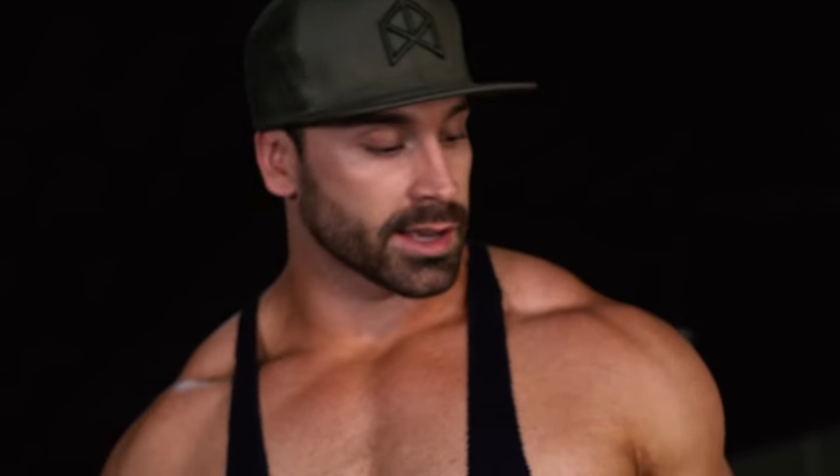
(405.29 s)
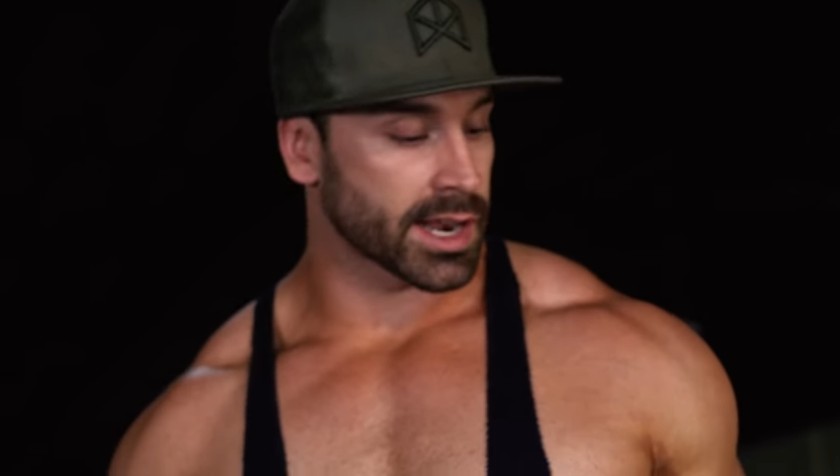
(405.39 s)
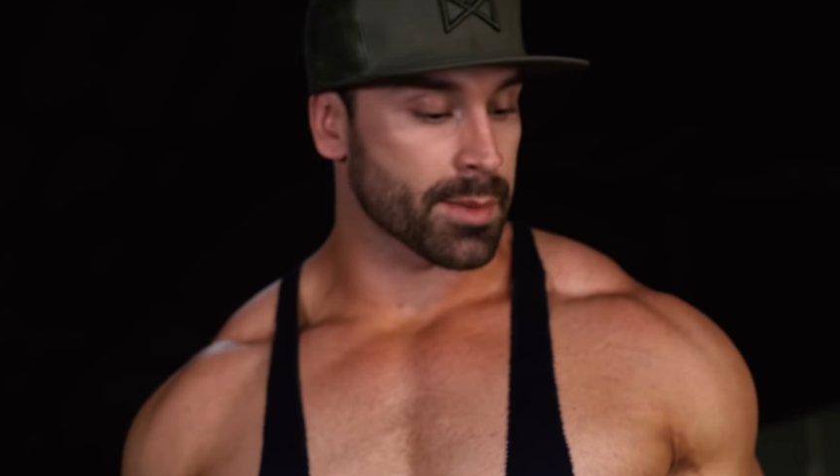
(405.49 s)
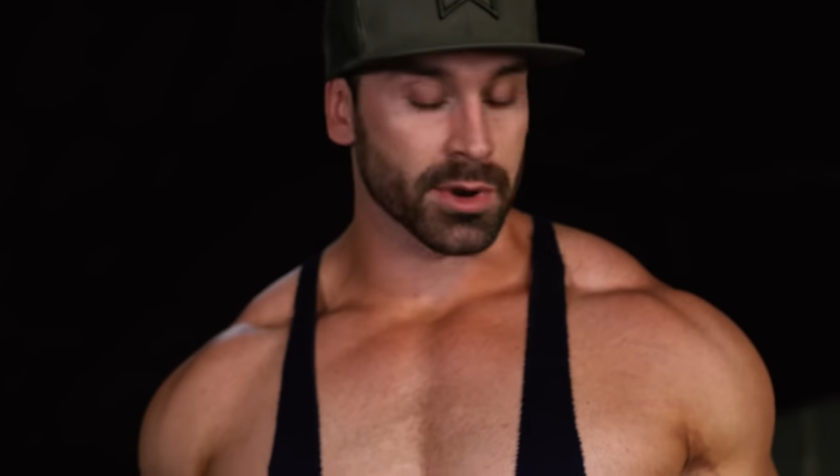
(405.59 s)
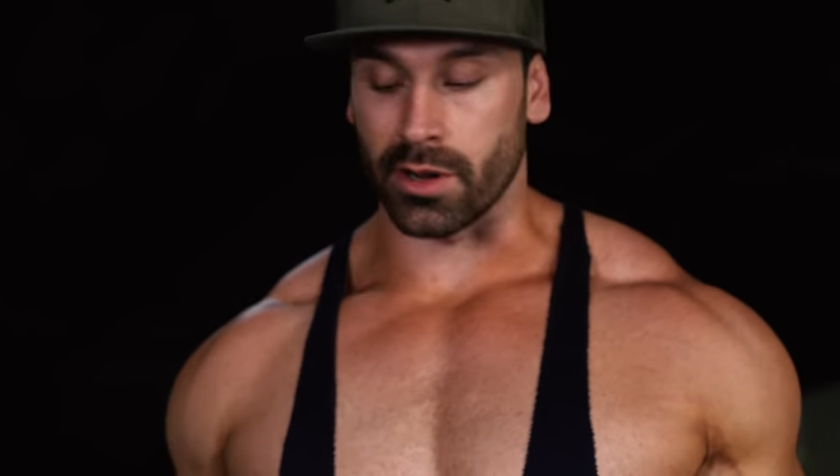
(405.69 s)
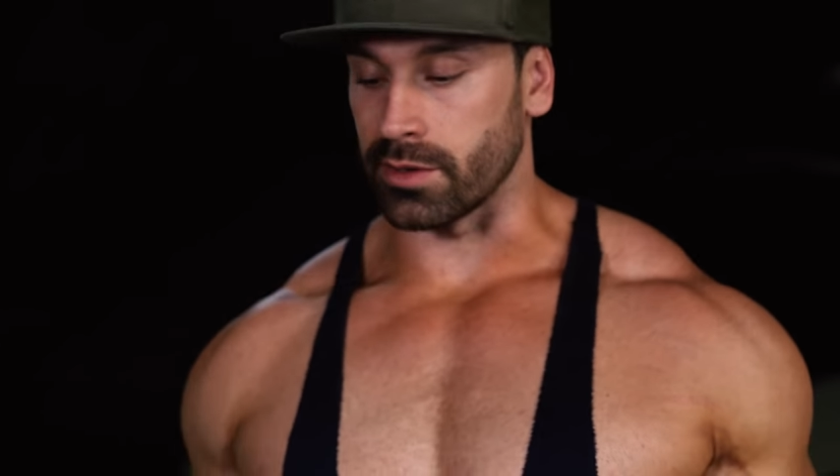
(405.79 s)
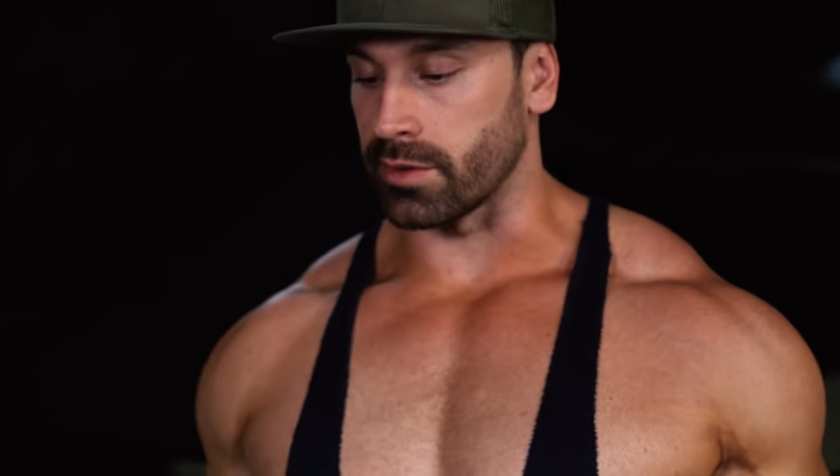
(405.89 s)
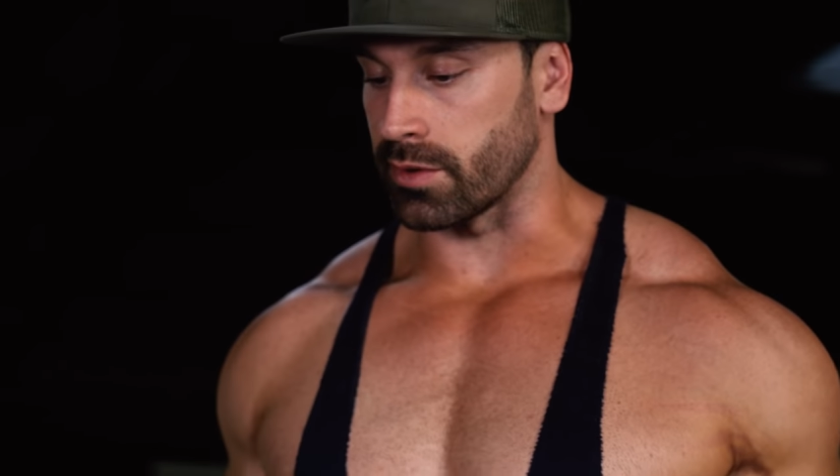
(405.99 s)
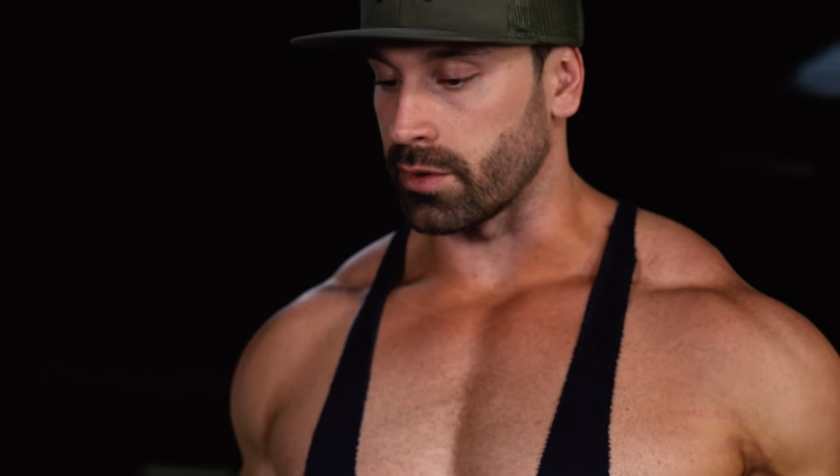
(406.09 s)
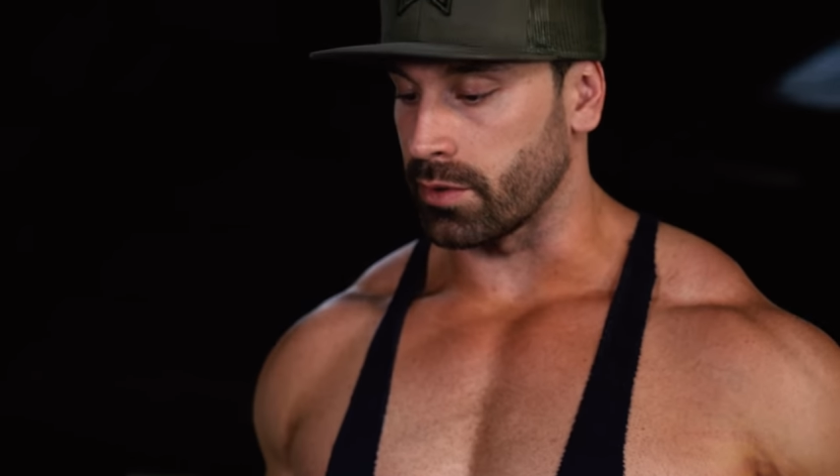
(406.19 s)
could happen here at the
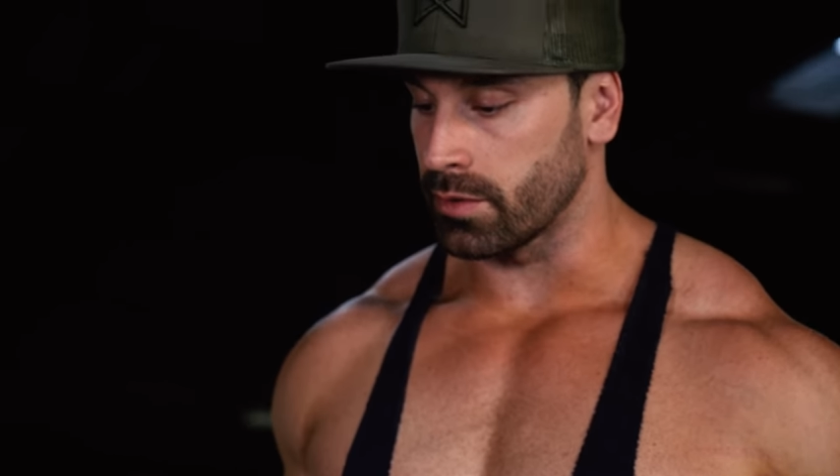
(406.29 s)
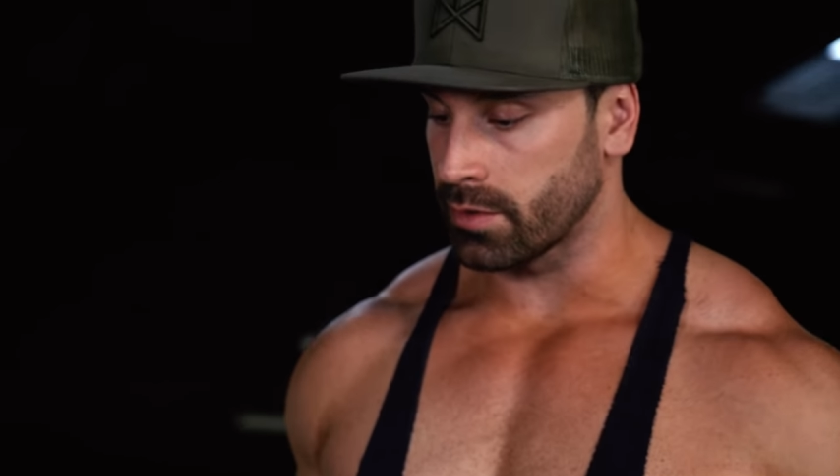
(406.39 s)
zoo.